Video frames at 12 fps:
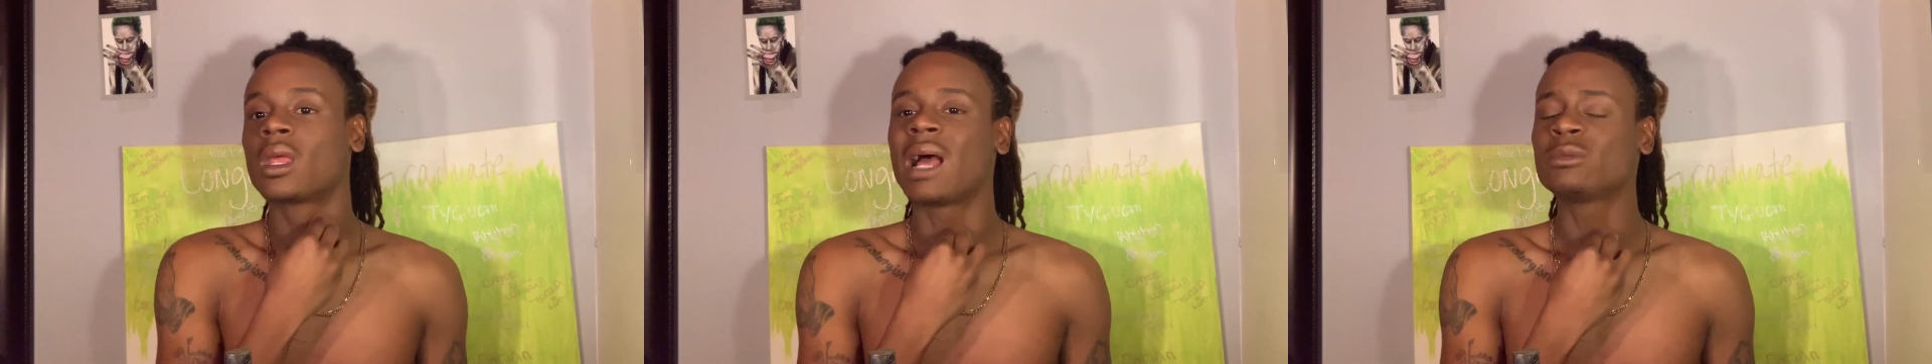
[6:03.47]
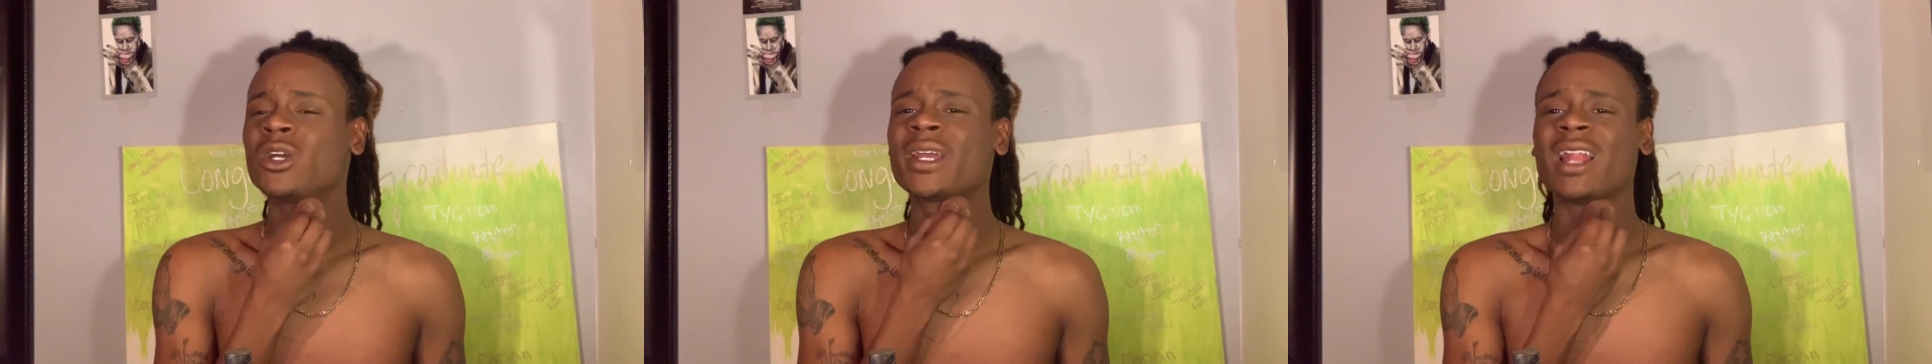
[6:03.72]

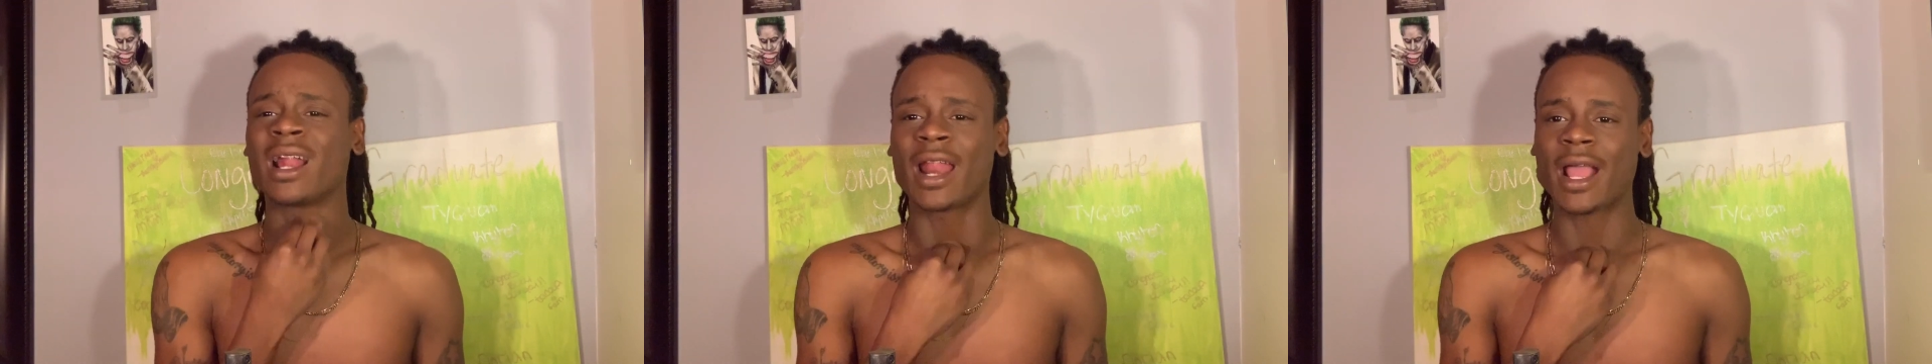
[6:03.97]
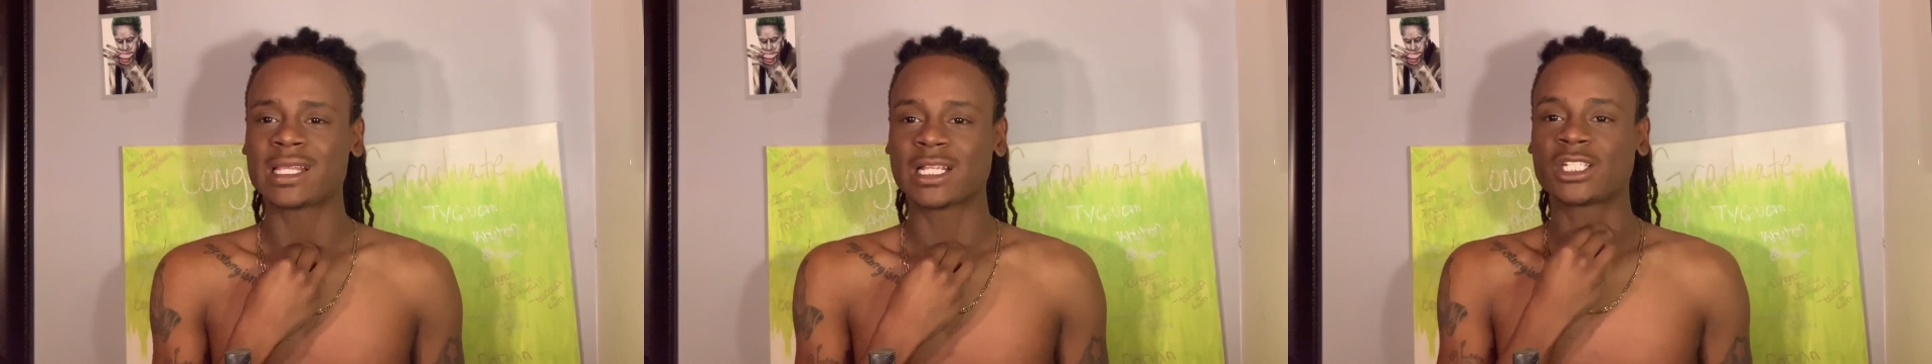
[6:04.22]
I'm trying to get out of
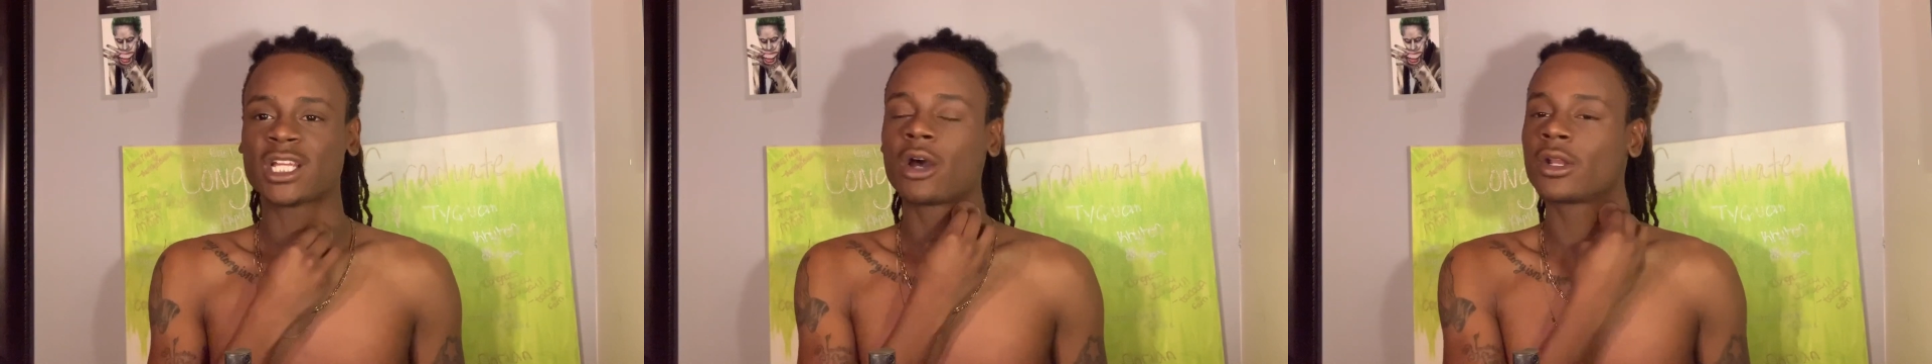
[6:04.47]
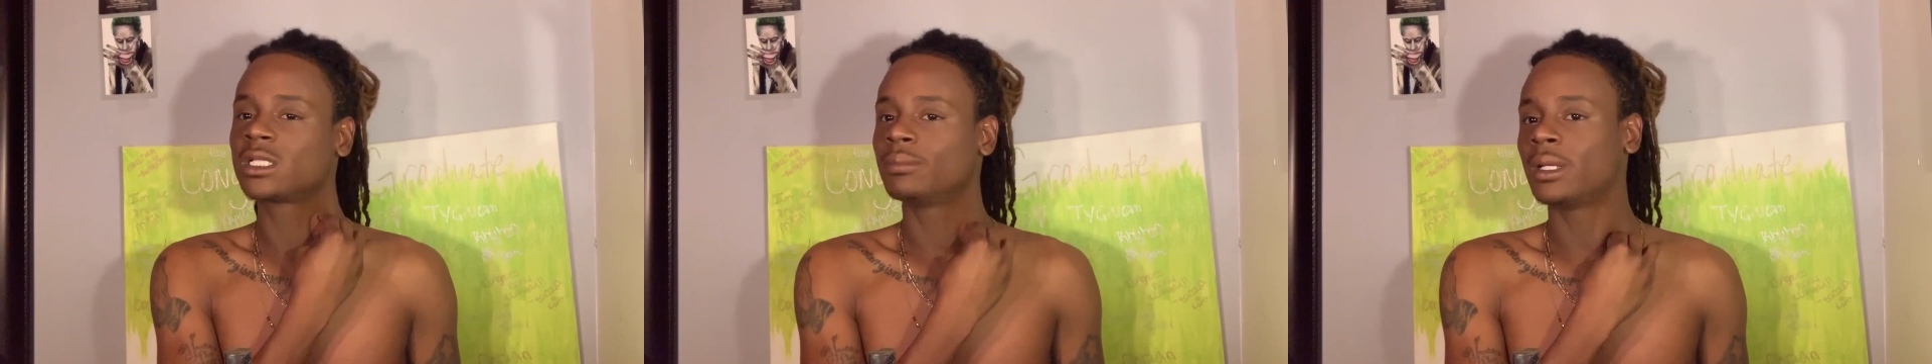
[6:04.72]
that because that's
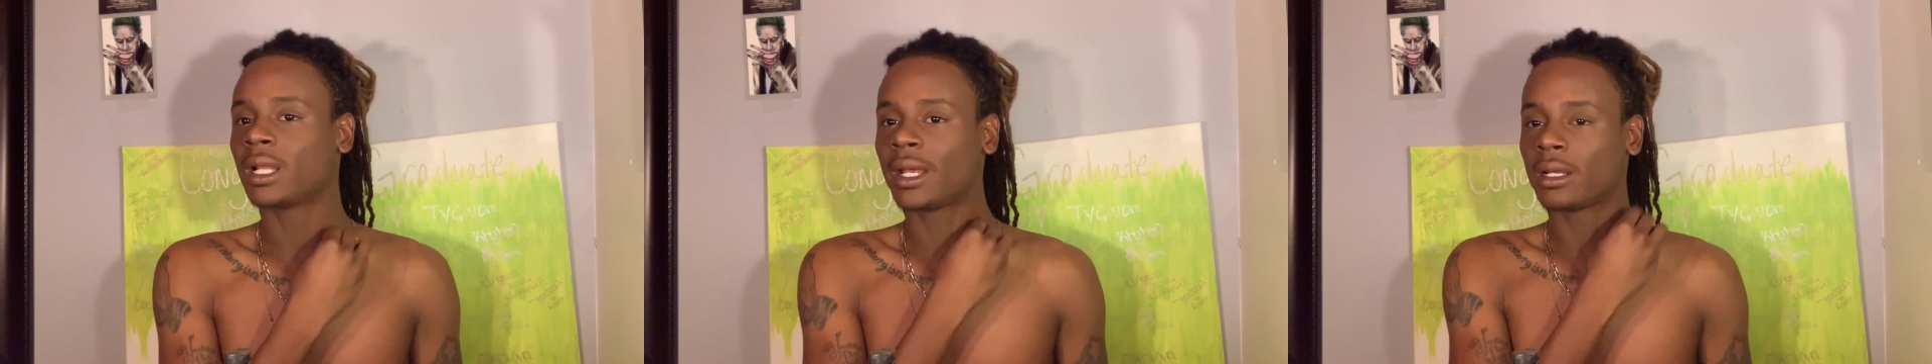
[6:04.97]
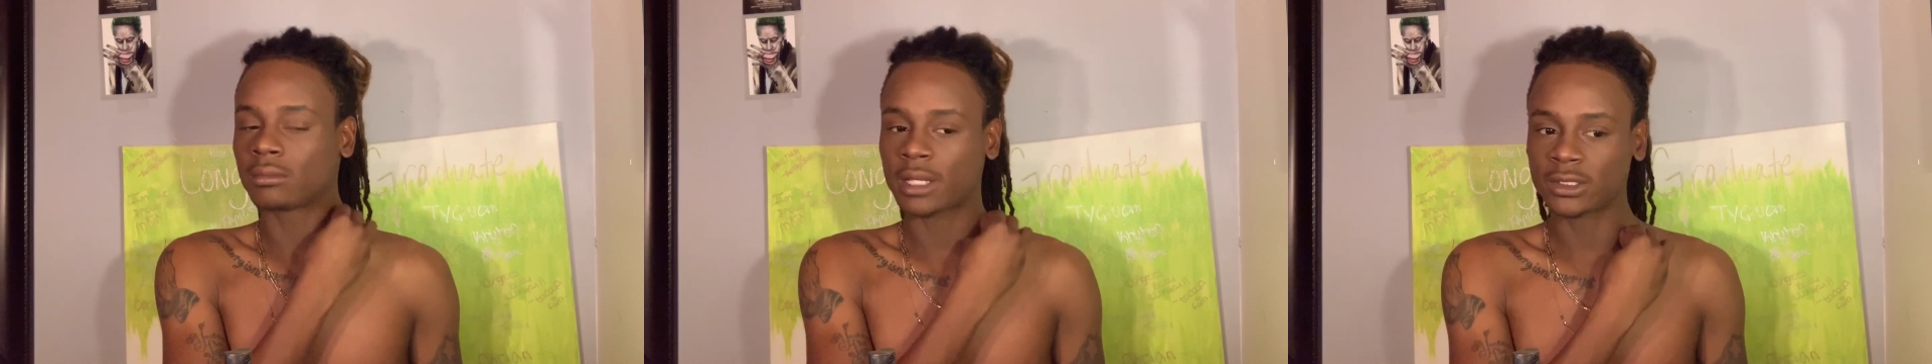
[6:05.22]
childish, but
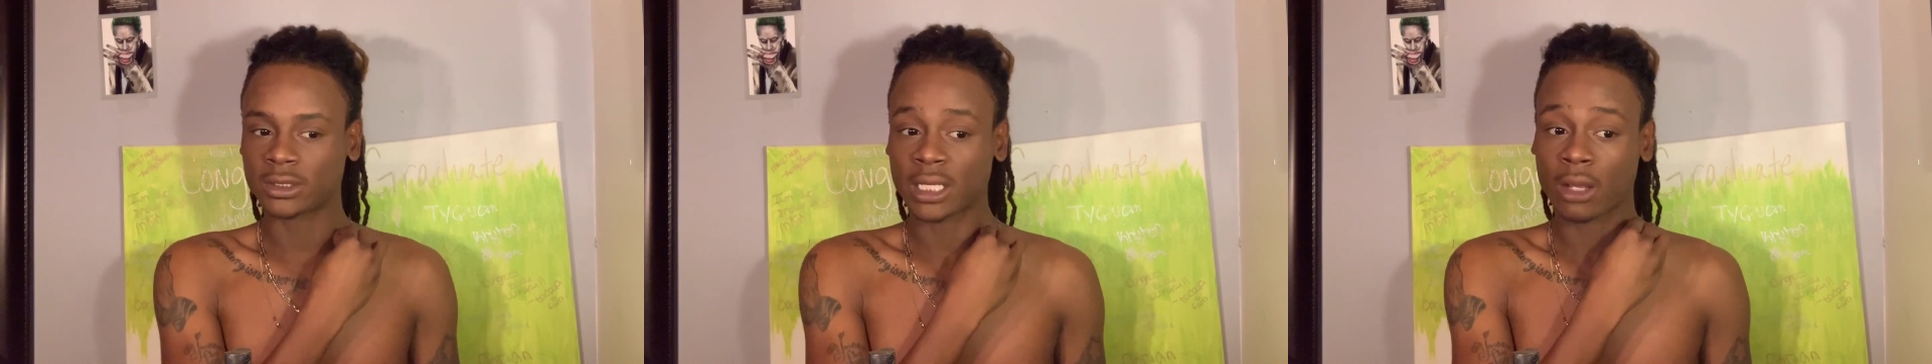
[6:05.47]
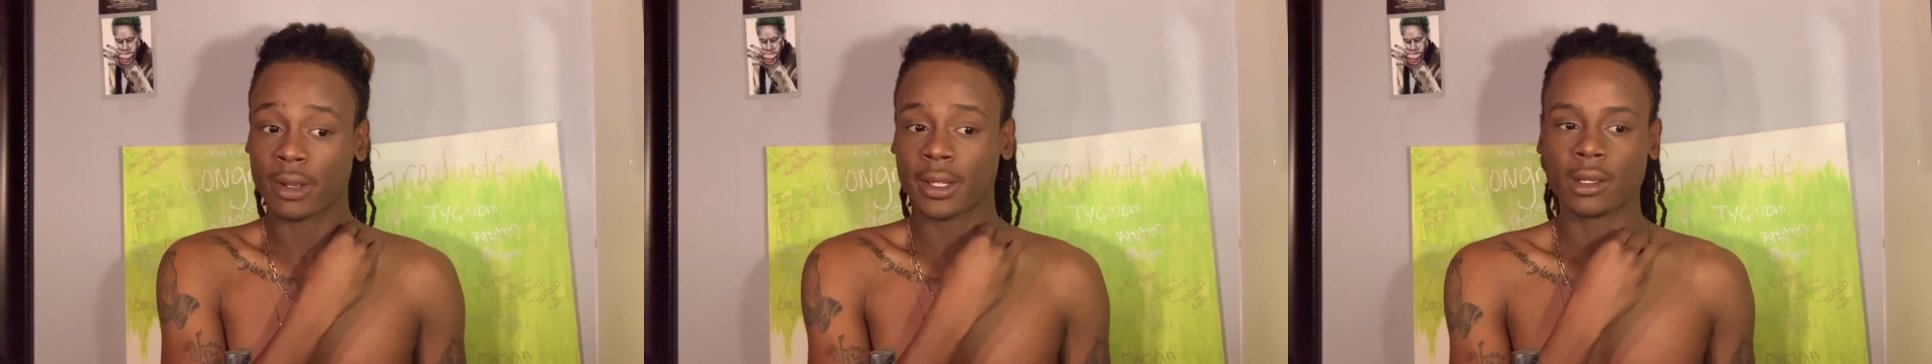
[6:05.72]
like, that's just
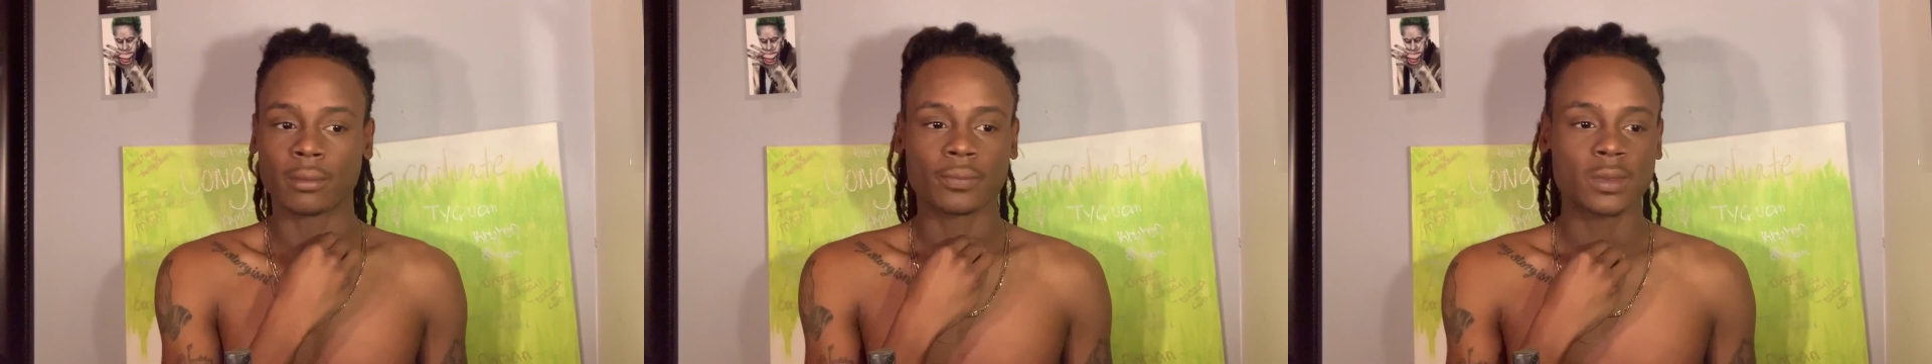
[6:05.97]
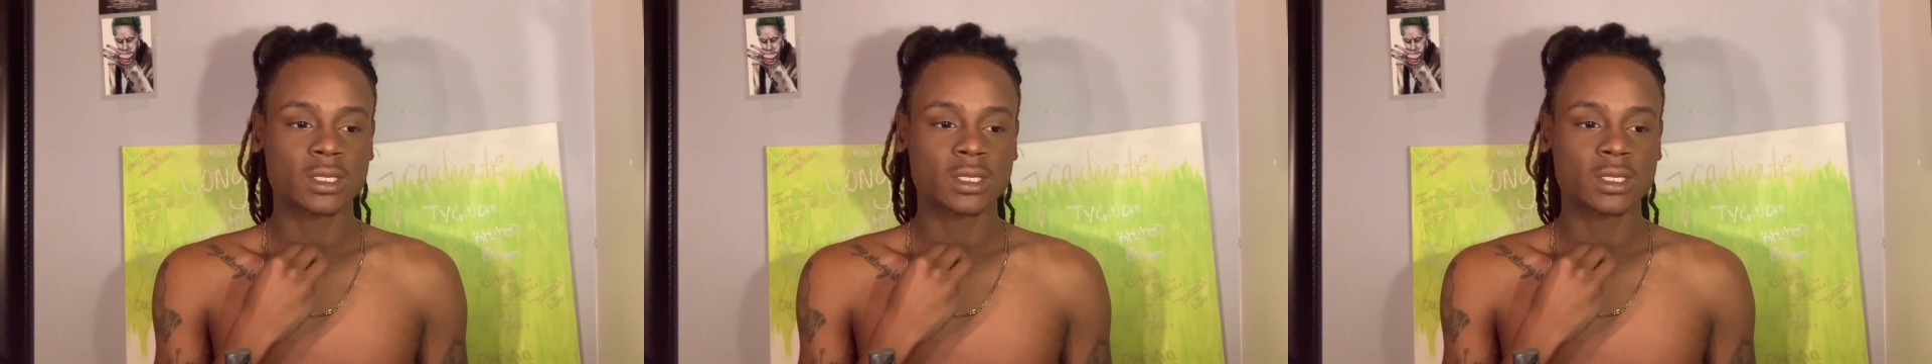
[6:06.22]
how I am.